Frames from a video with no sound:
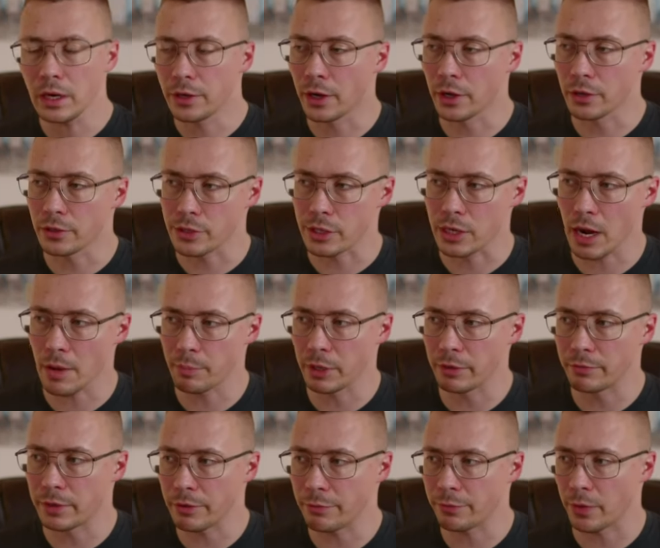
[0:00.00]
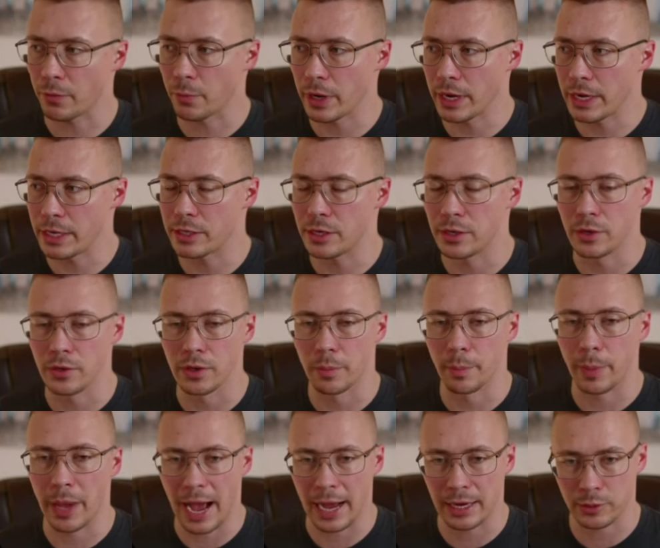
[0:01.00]
Now there's a couple of different ways to do the
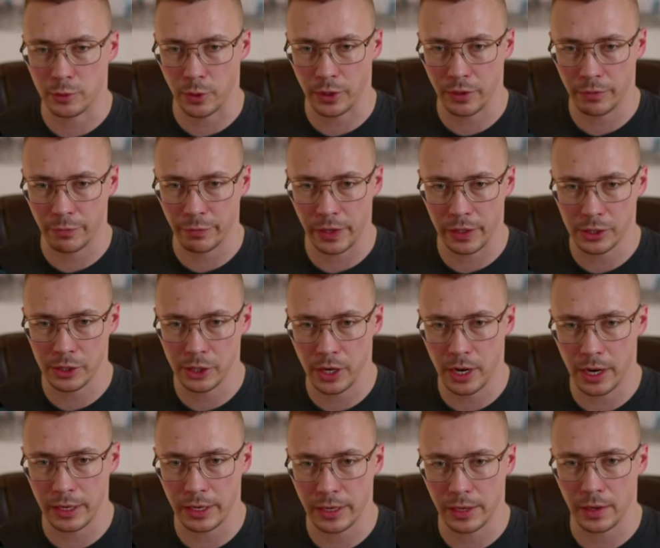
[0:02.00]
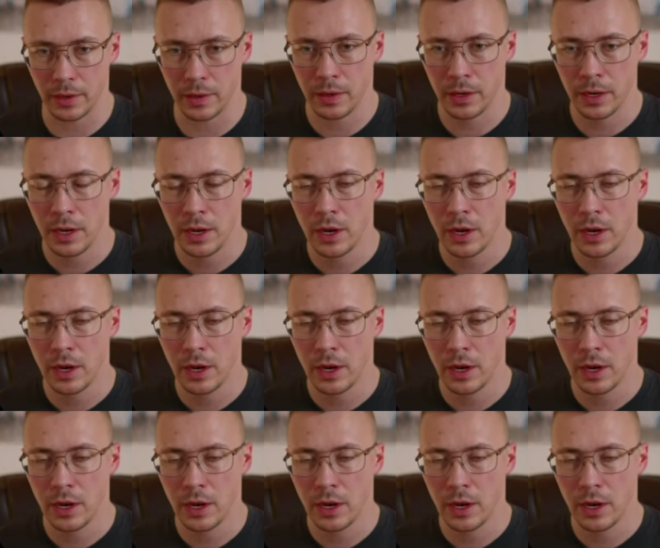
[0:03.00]
password function on here.